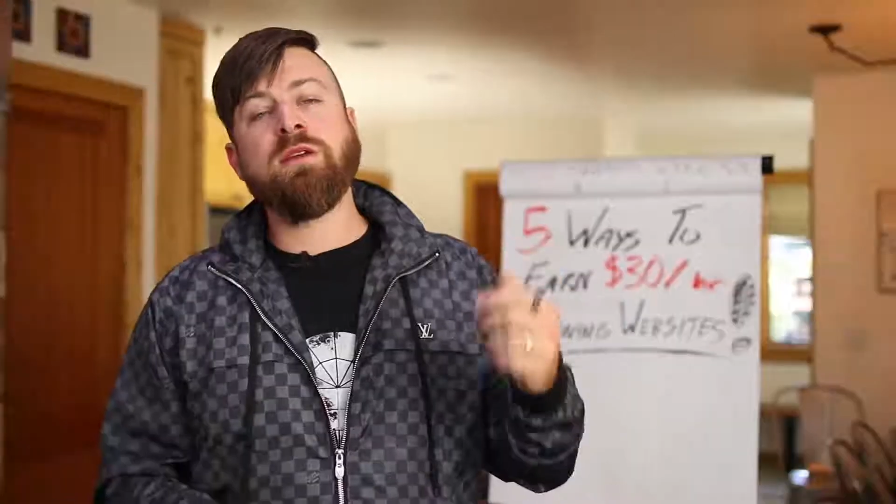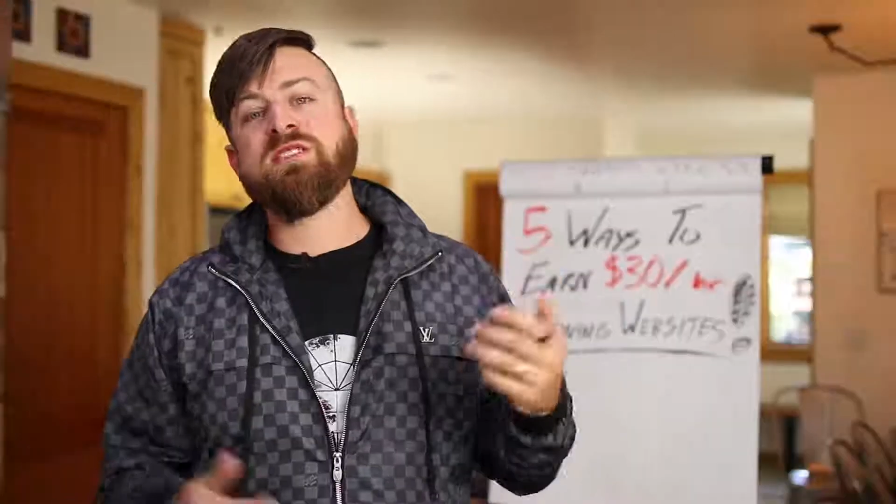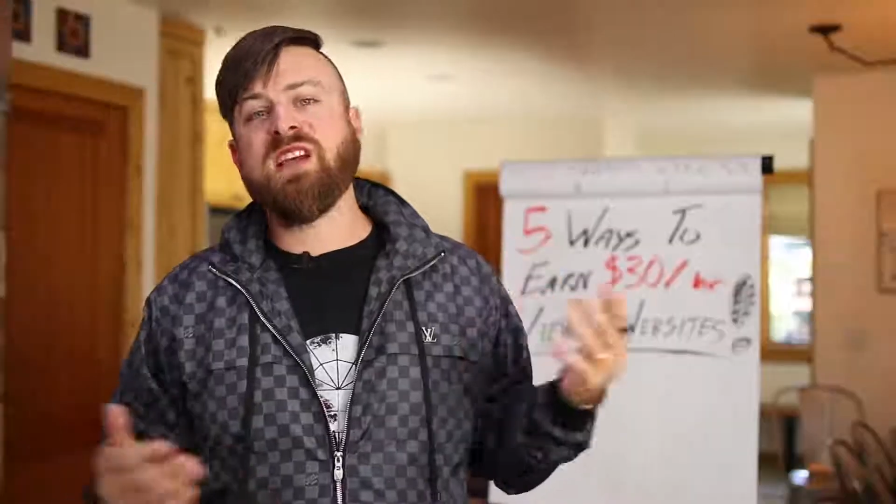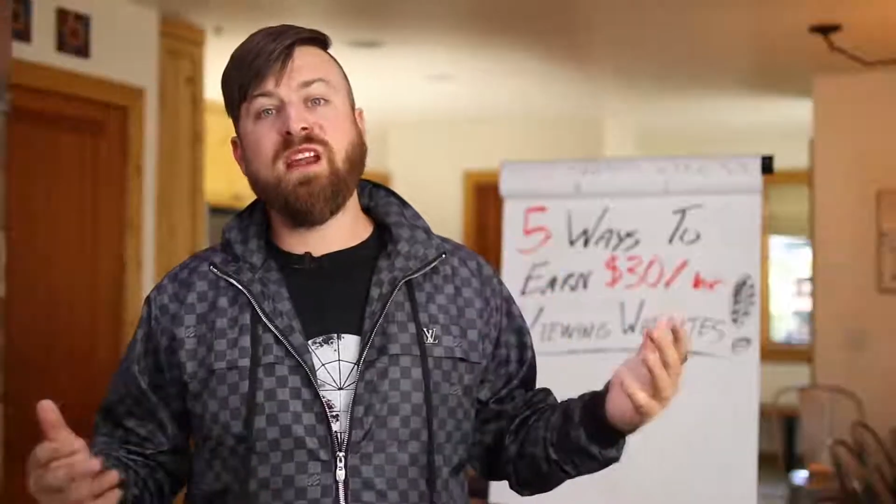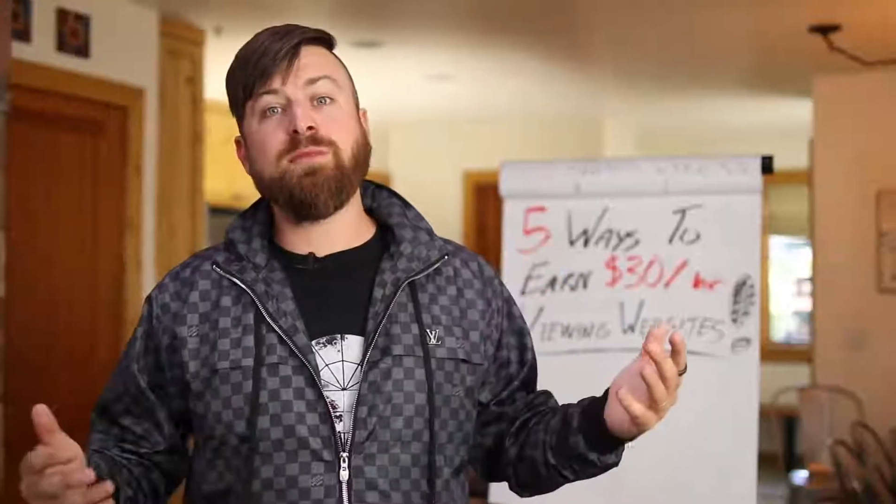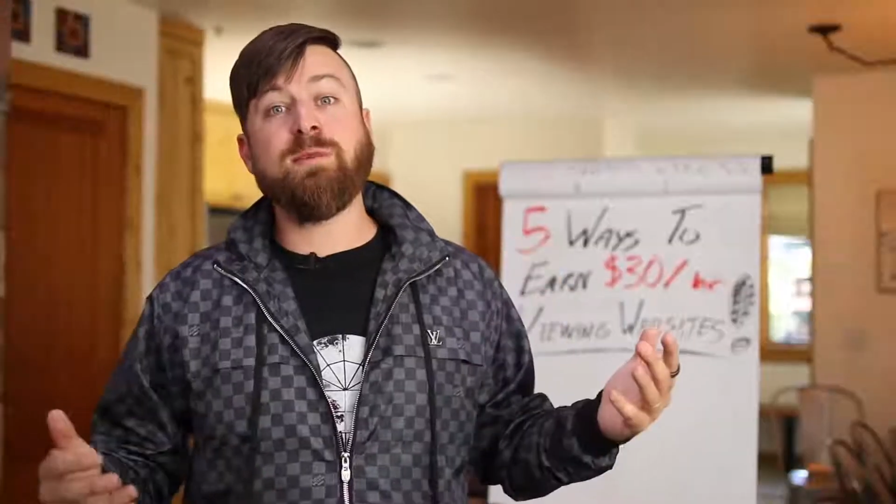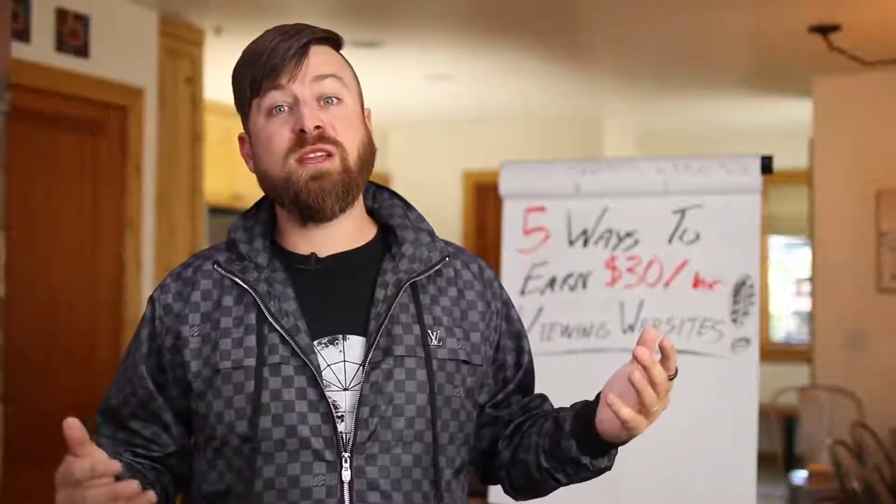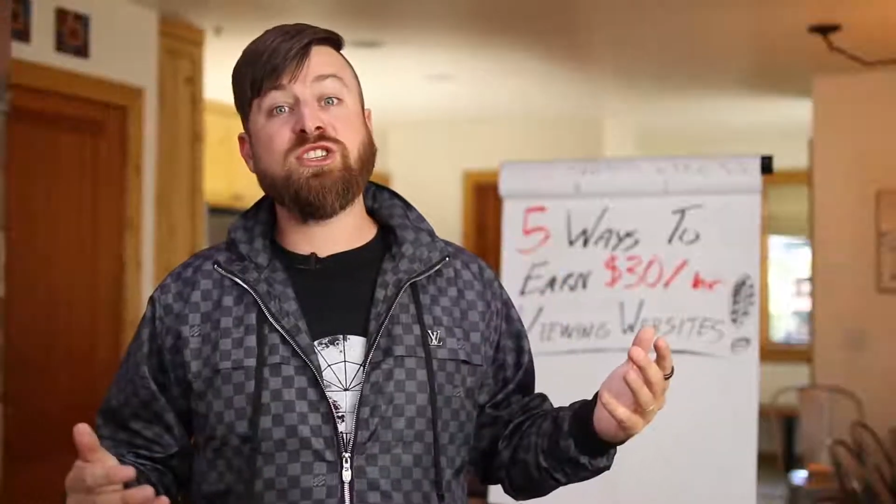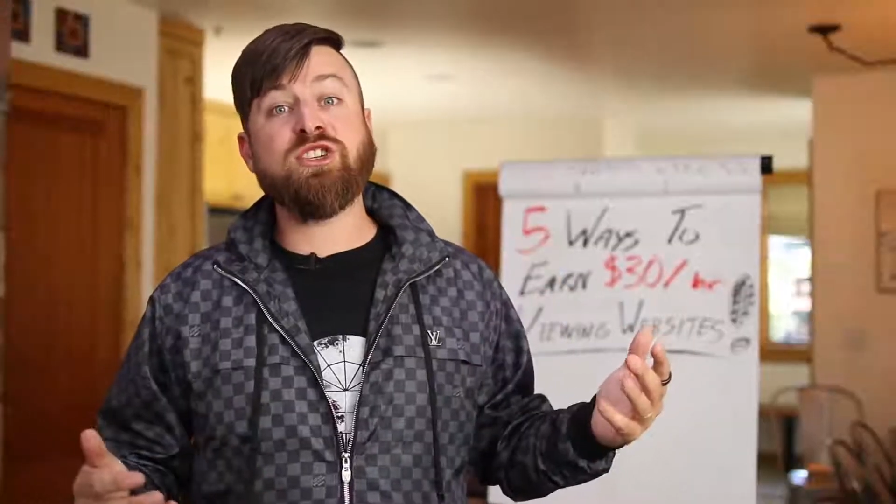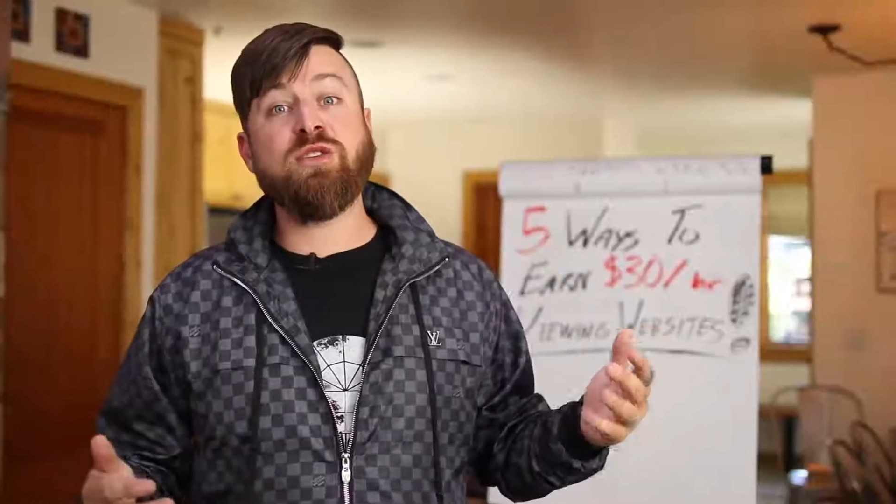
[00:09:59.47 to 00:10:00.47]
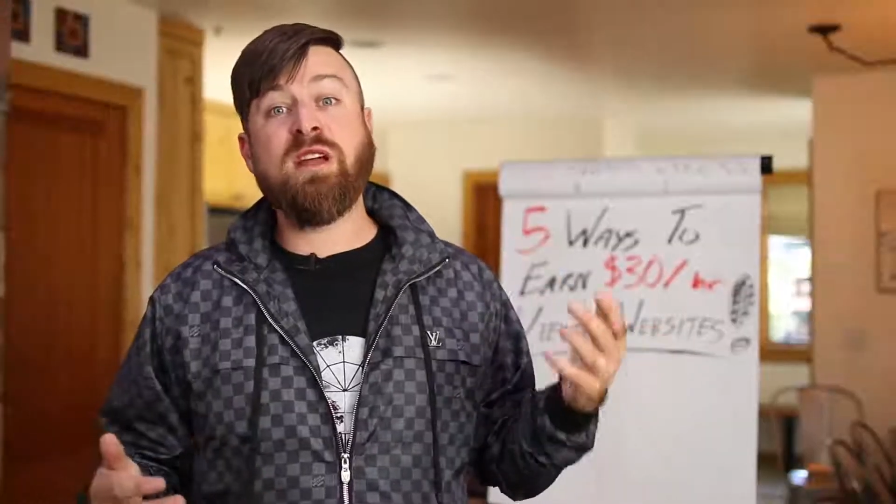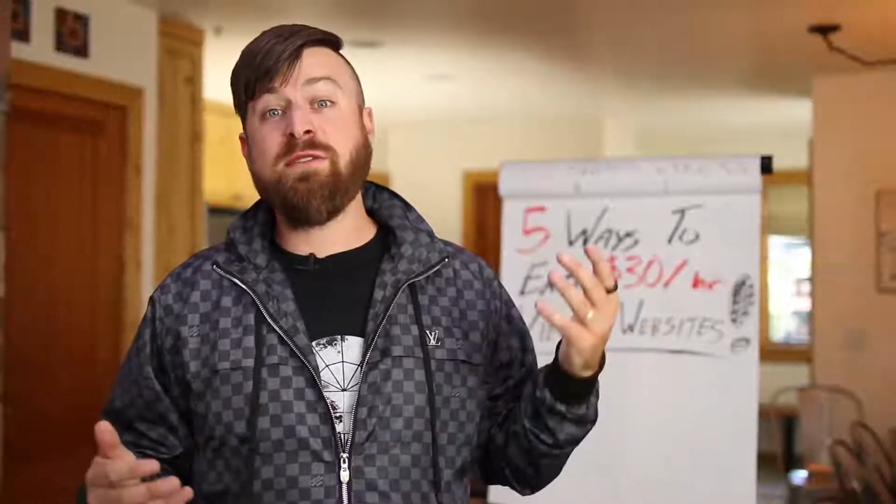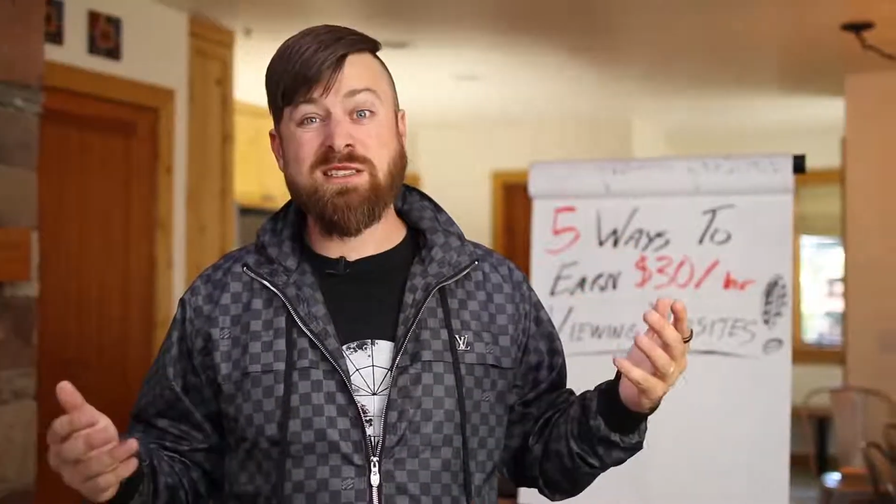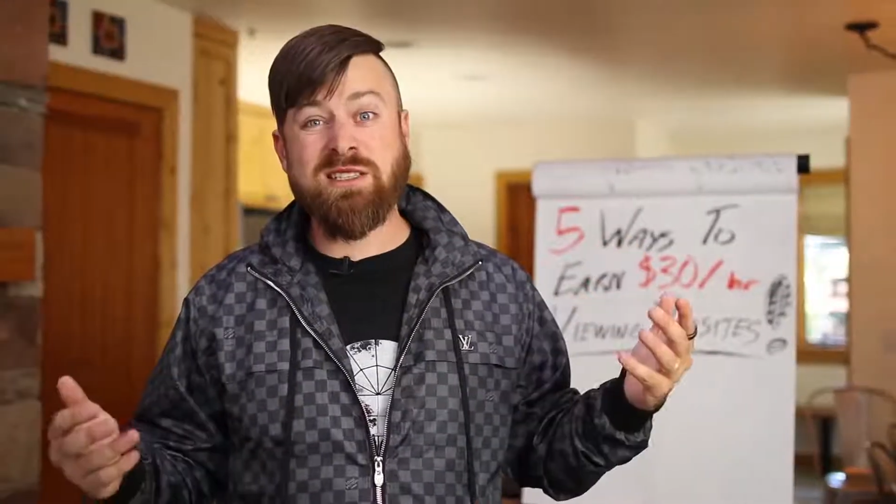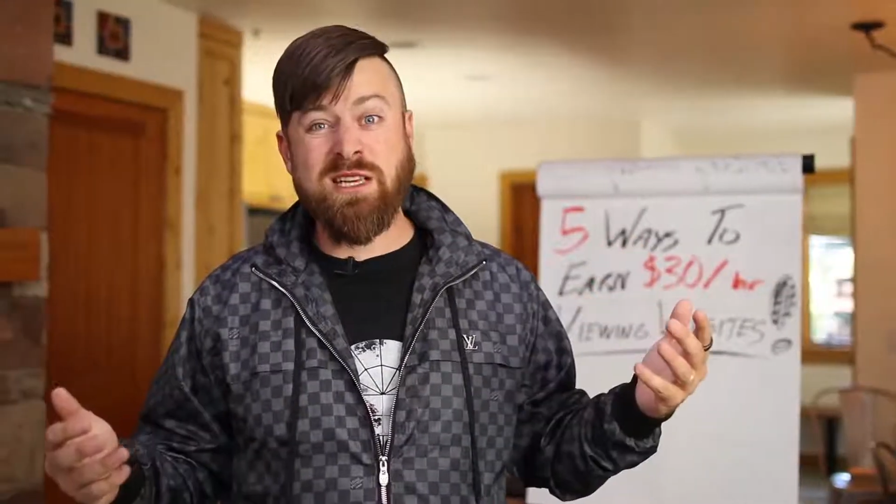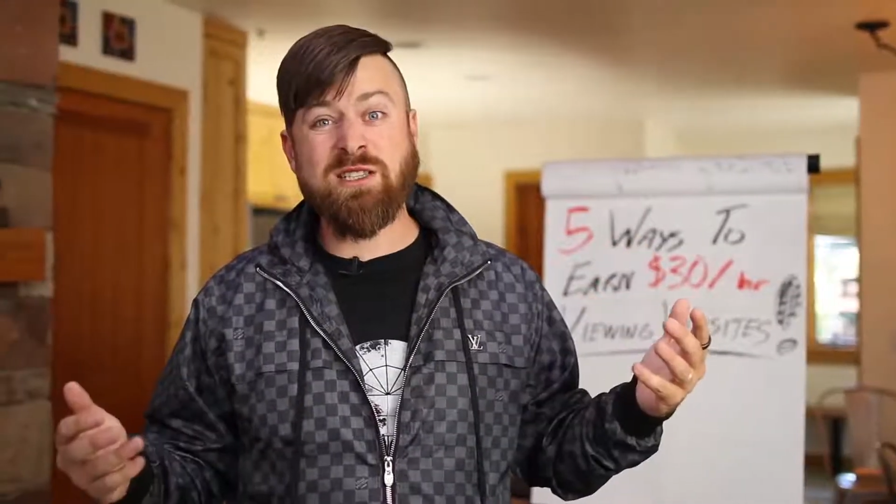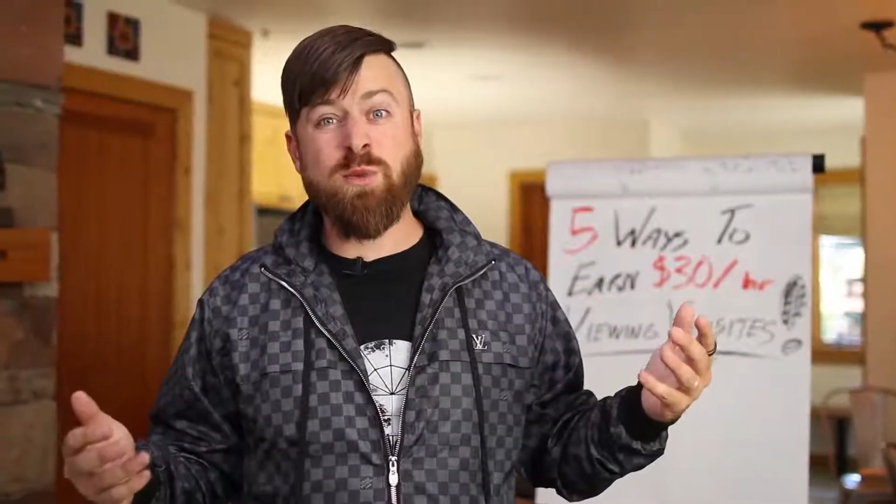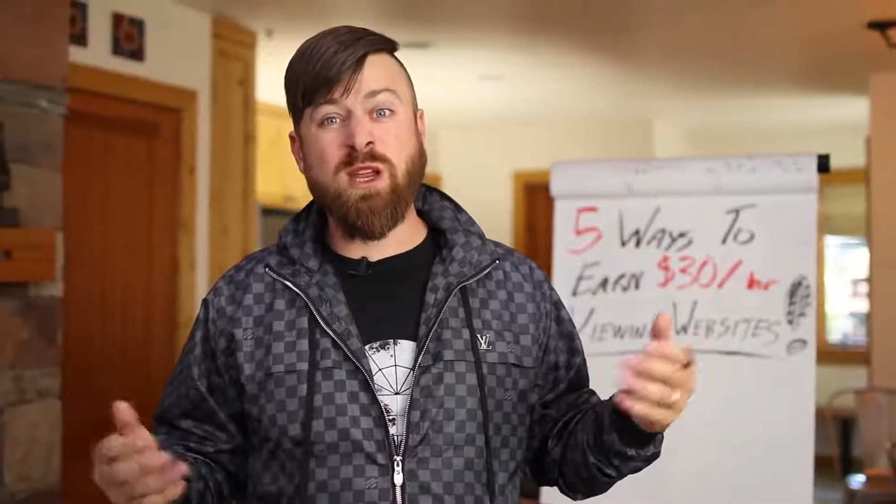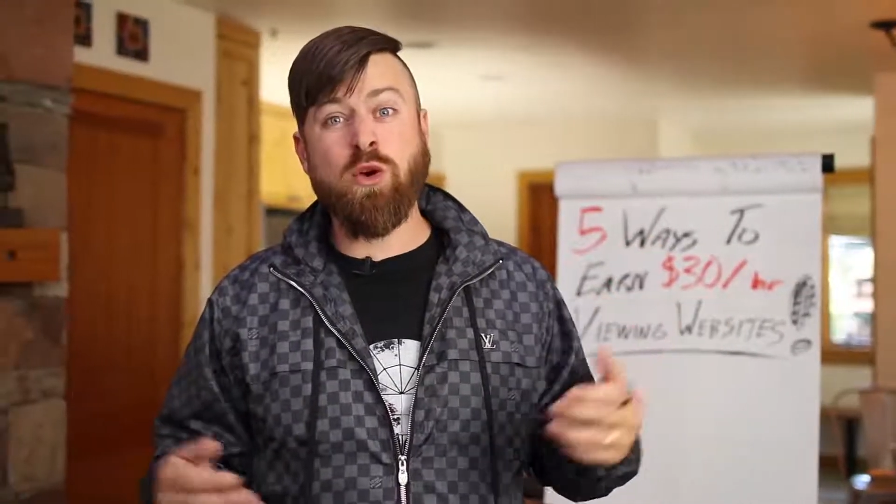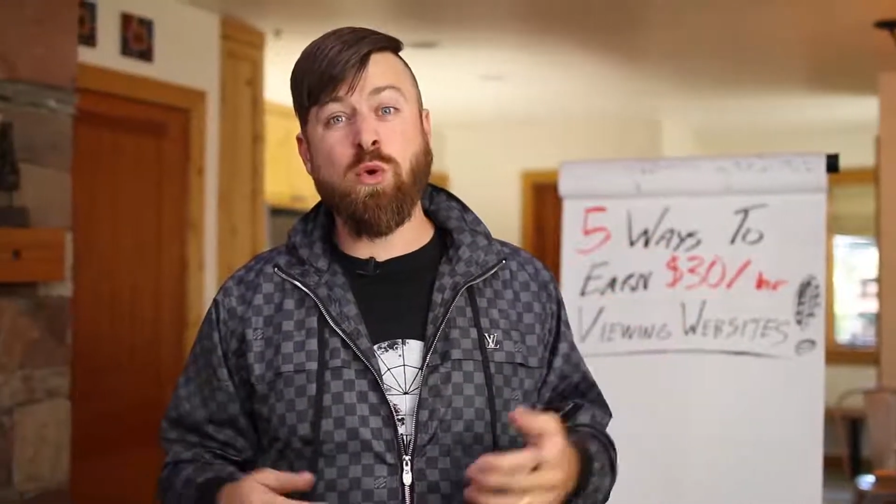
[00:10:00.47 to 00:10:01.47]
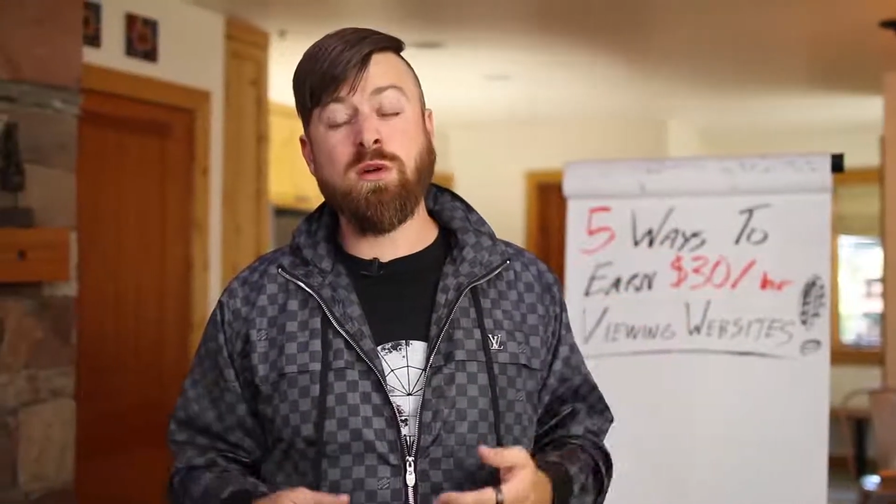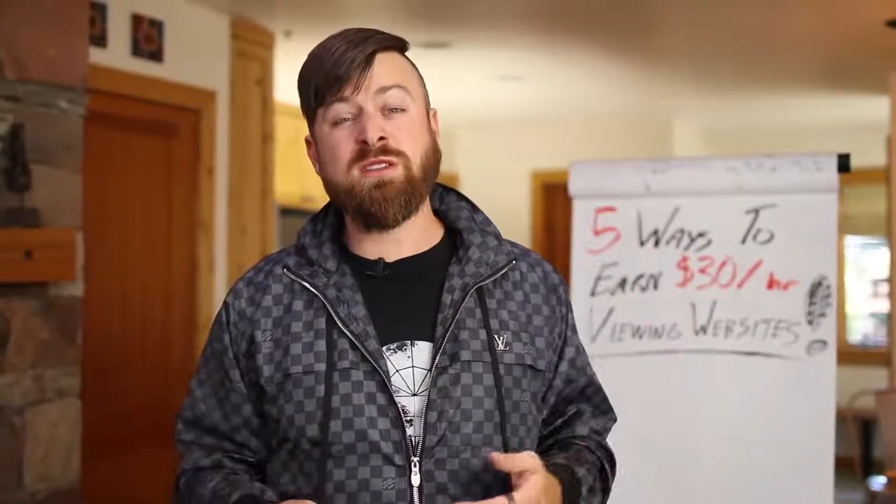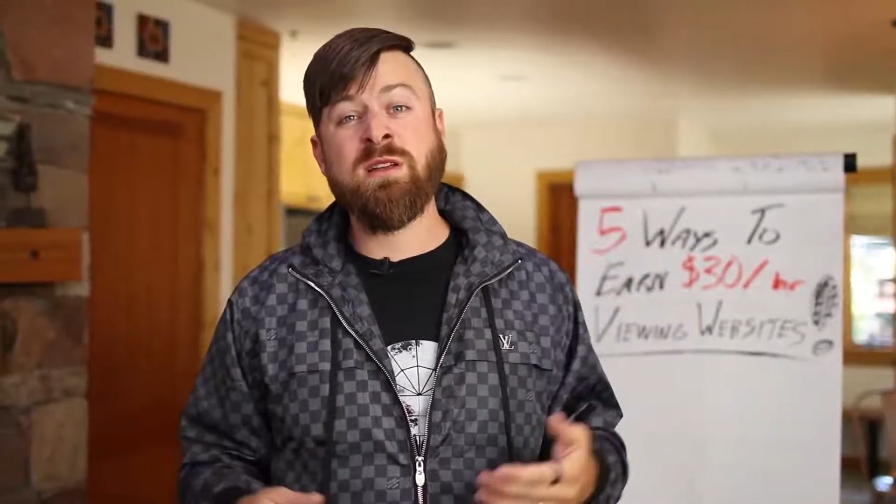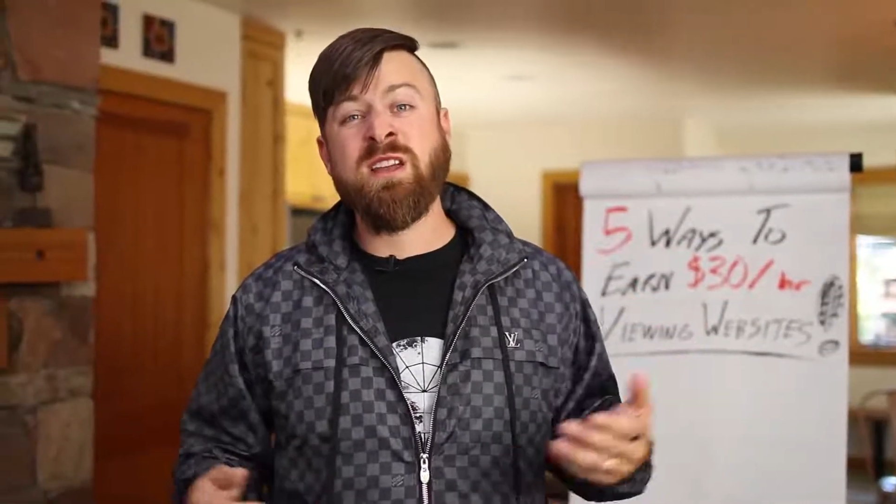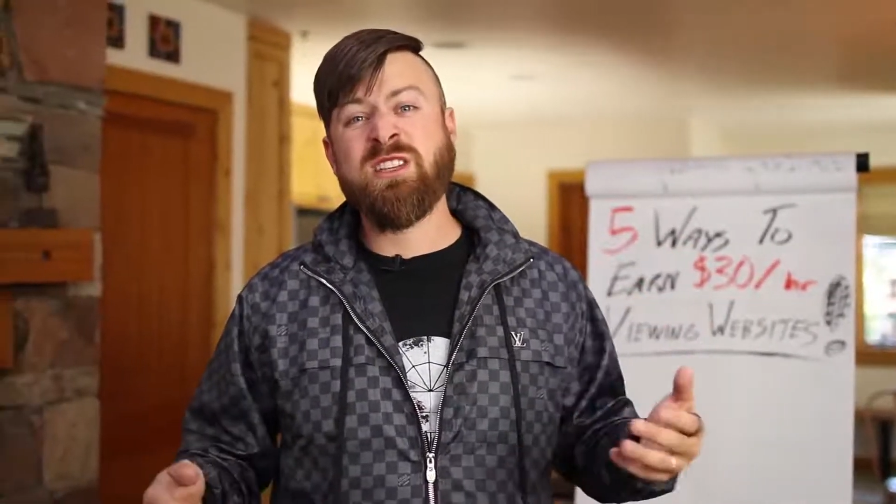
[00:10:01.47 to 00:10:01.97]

can sign up to be a student. I have a 6-week course.